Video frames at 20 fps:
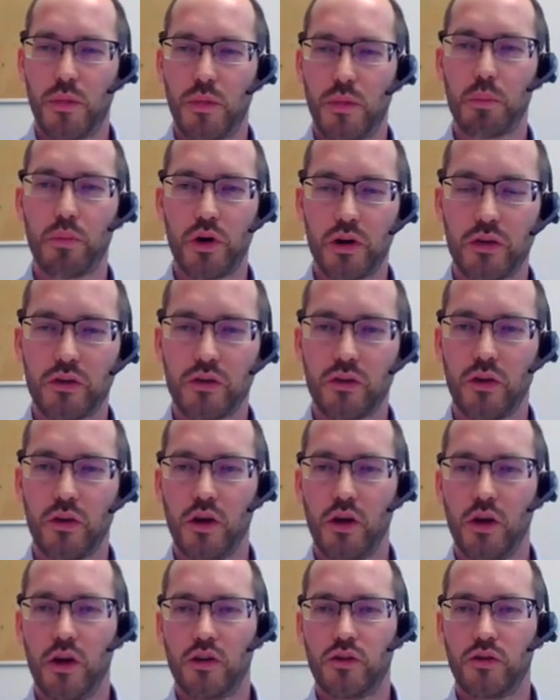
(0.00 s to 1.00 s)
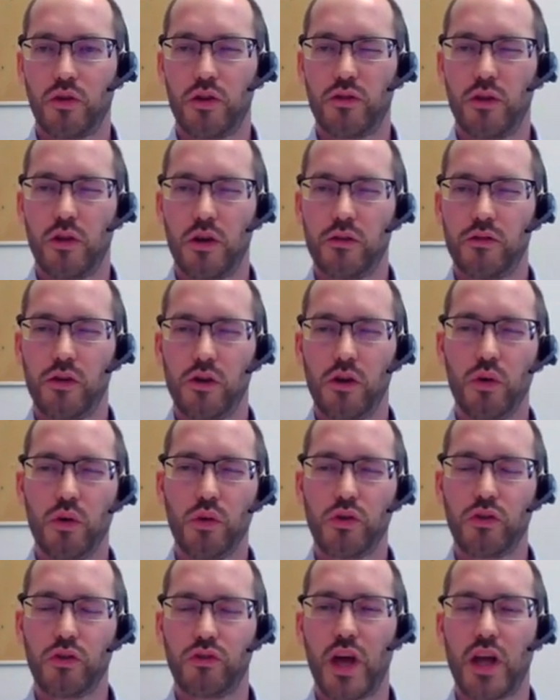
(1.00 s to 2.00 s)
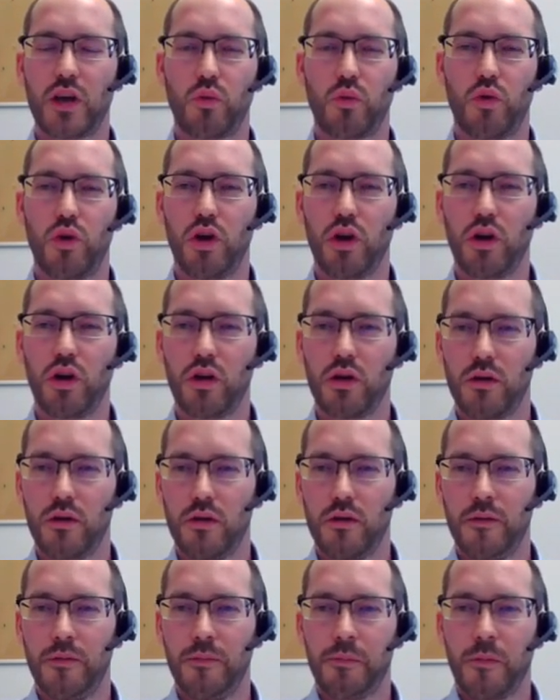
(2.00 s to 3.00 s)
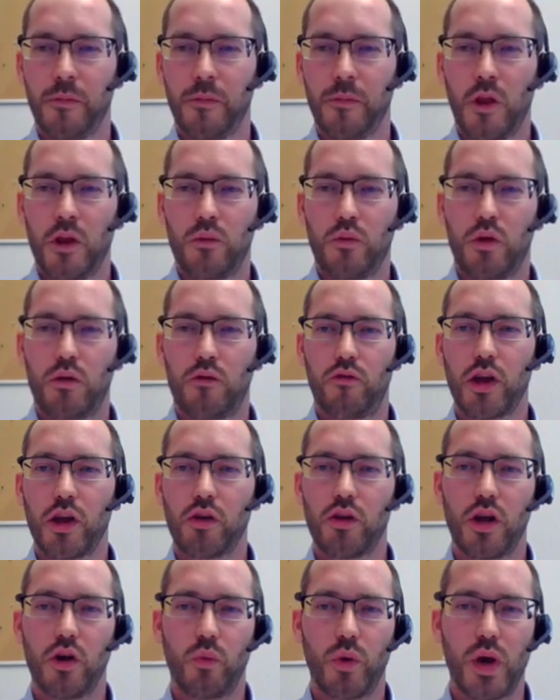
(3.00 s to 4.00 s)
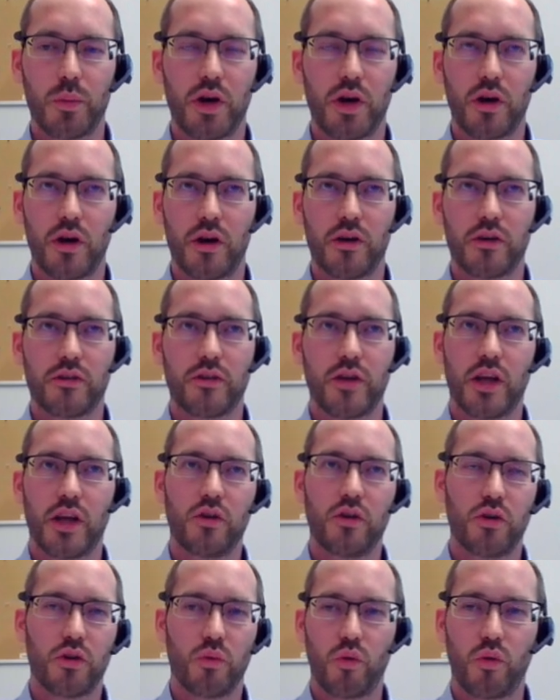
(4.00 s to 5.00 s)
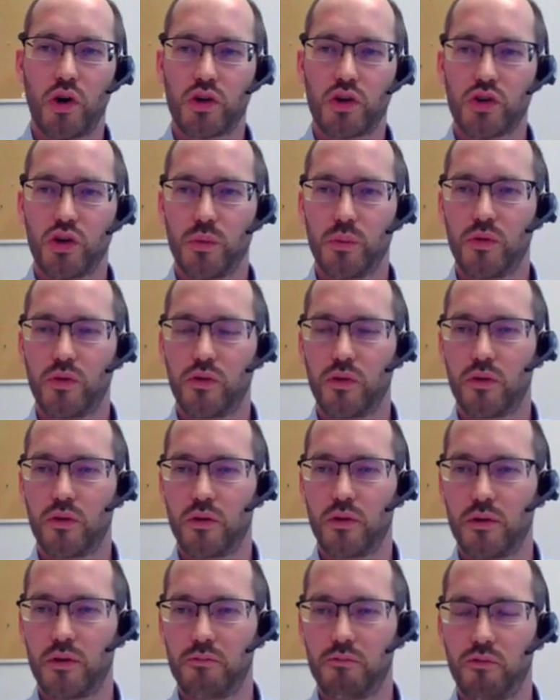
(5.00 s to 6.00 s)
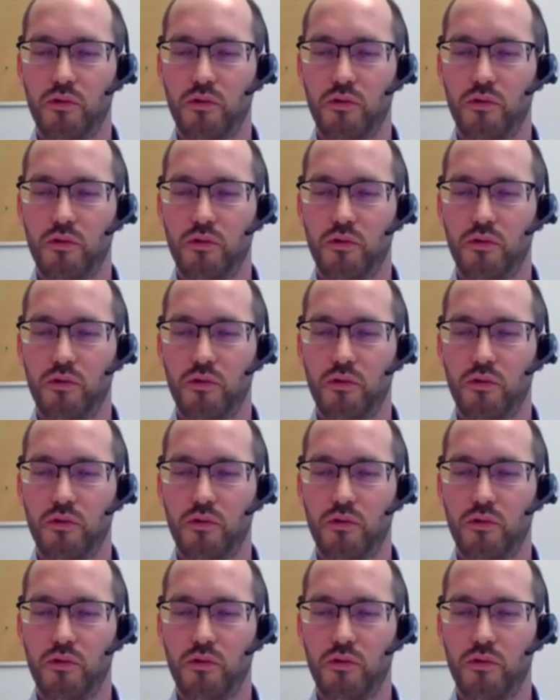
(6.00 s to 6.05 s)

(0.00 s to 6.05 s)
members. So it's a loose network with regular webinars, annual workshops.